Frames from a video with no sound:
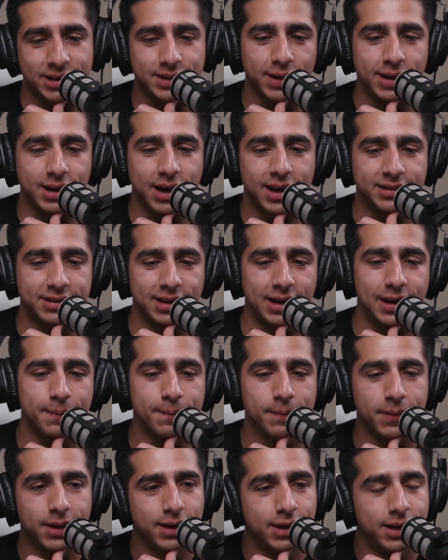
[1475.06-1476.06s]
how I got into
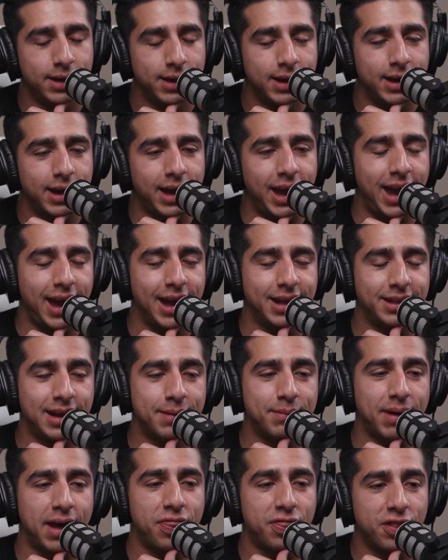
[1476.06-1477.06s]
him. And
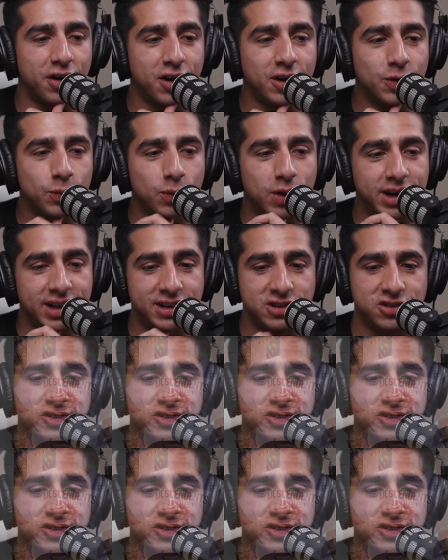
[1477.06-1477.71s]
then my third one is